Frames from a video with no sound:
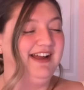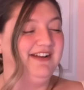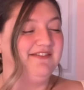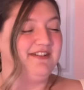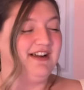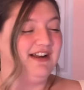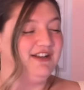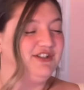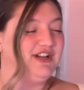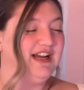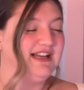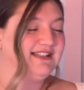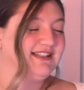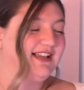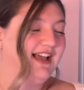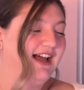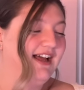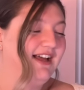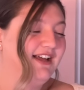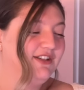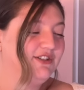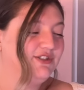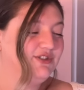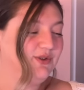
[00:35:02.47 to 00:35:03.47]

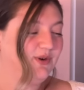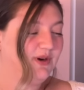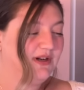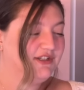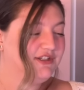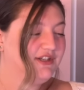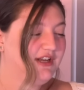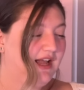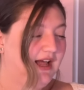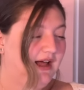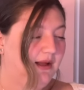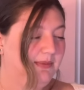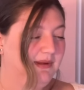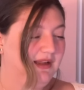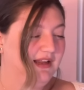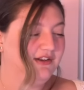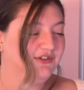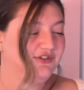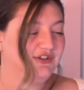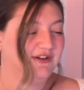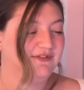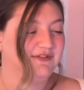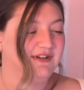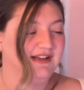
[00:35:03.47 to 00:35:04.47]
Francesca, George, Albion,
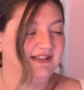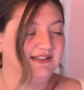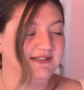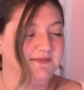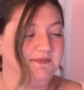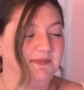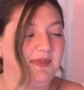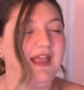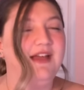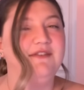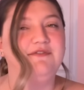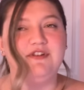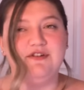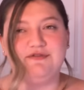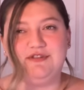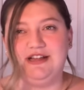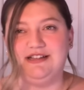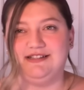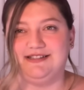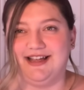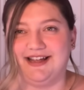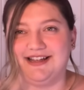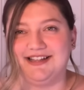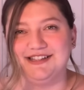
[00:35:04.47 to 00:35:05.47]
Jeffries, and
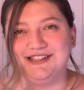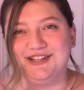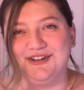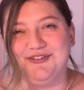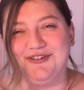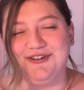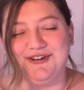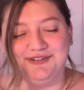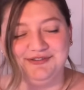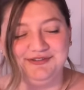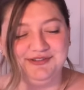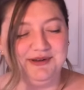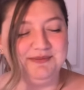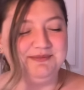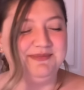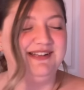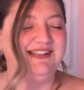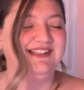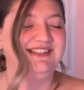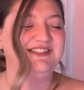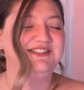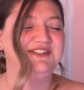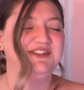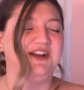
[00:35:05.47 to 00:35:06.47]
15 seconds for
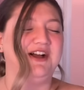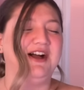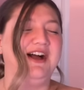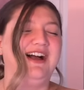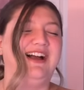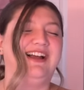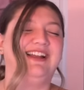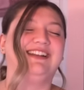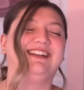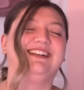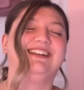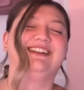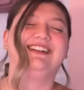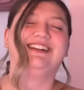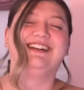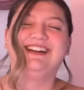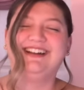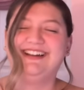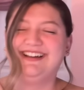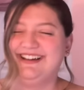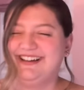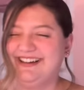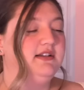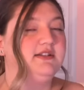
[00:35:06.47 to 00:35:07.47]
Footman John.
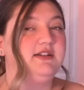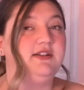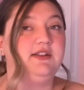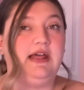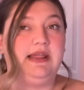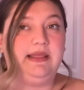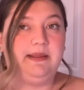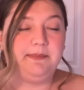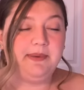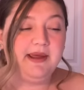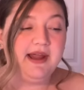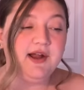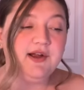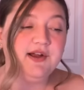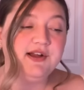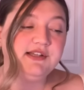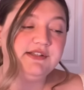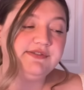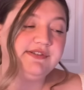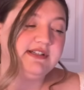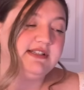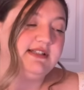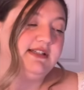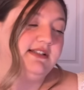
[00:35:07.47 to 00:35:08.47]
So then the
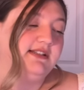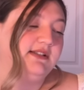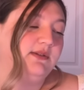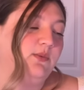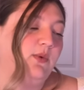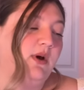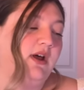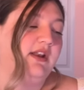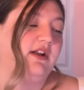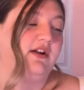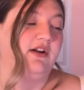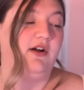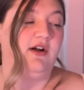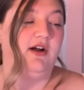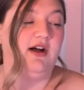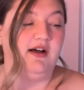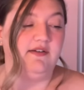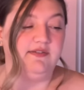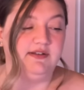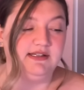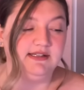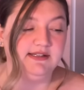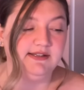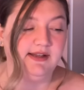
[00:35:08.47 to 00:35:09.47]
pairings for season 1 are
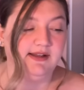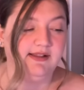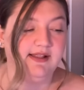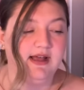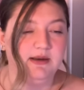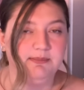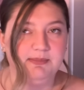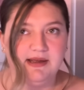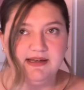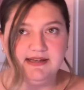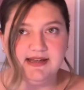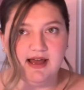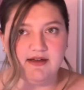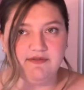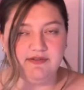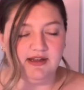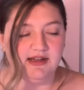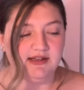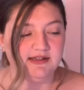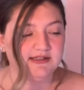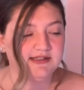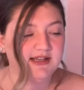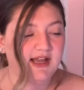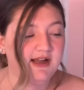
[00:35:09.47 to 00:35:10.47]
obviously led by
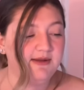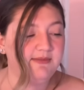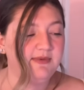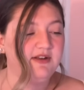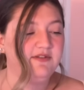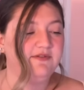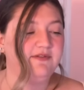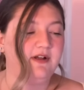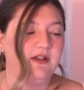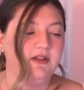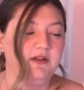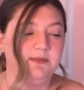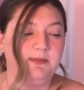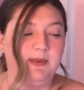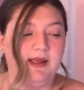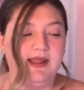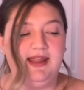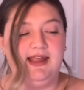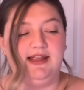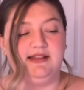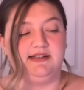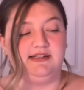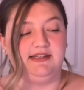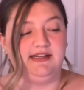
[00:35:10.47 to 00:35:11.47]
Daphne and Simon, followed by
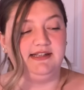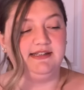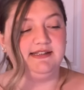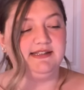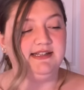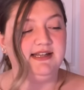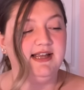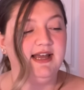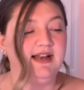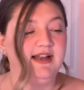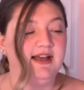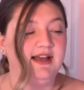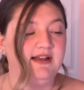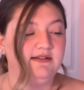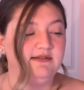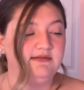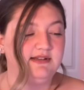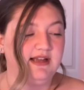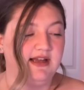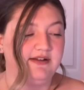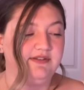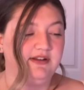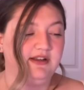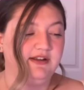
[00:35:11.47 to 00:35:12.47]
Anthony and Sienna,
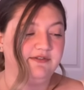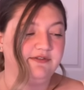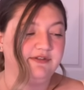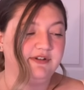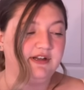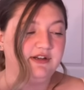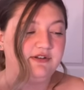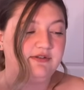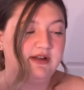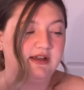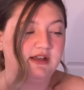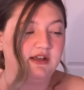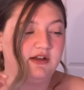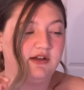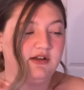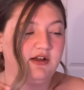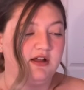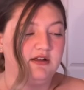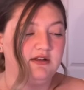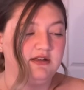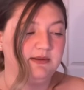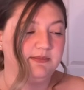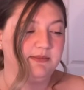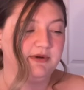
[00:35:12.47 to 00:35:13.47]
Daphne and Friedrich,
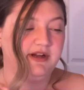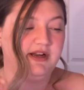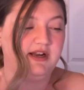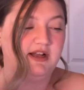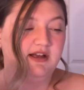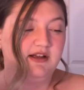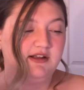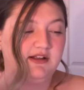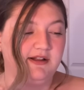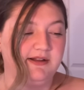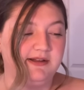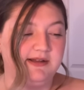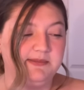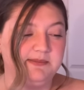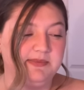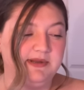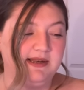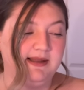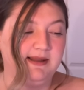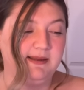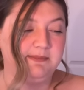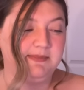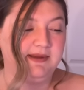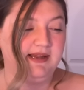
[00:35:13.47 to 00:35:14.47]
Colin and Marina, Colin and
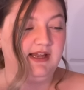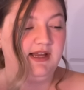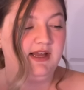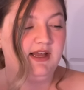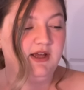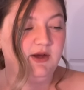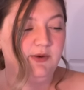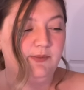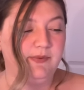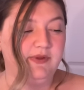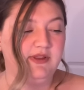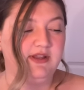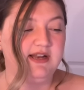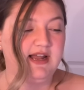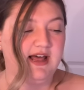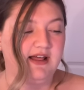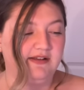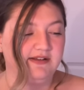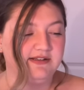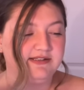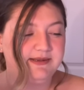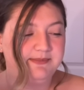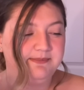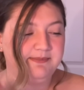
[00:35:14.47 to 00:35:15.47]
Penelope, Will and
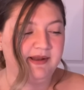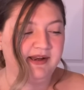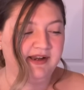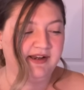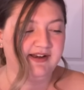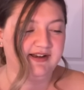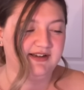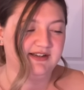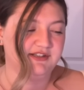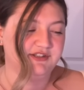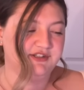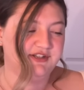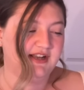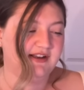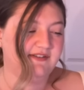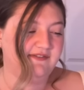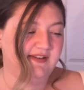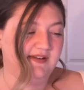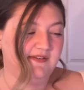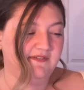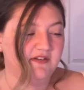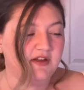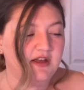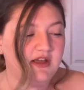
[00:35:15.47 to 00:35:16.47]
Alice, Benedict and
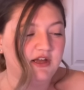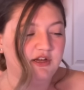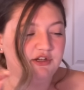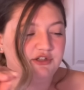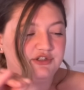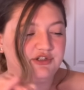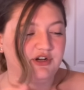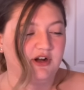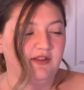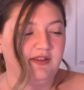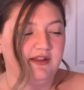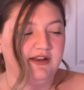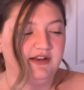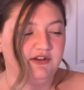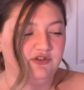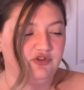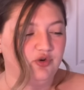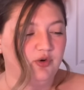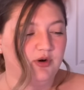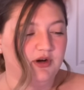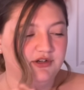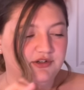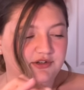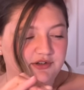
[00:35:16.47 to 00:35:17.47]
Genevieve, Charlotte and
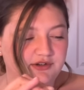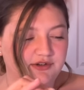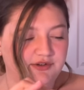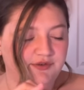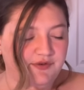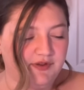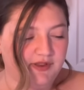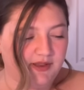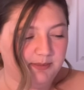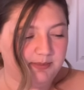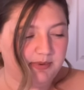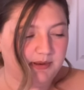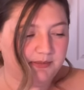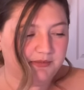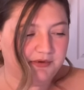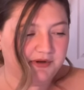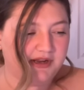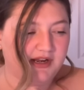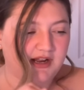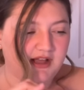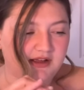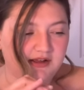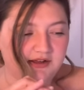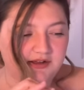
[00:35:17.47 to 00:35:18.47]
George, Philip and
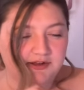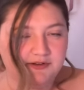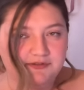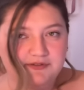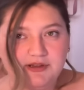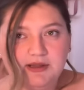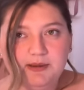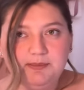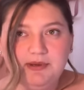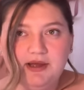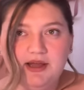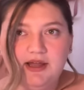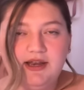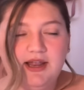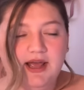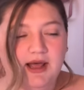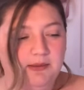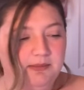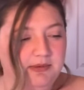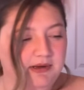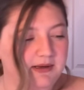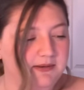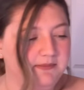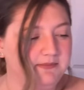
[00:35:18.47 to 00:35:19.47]
Marina, Philippa and Albion.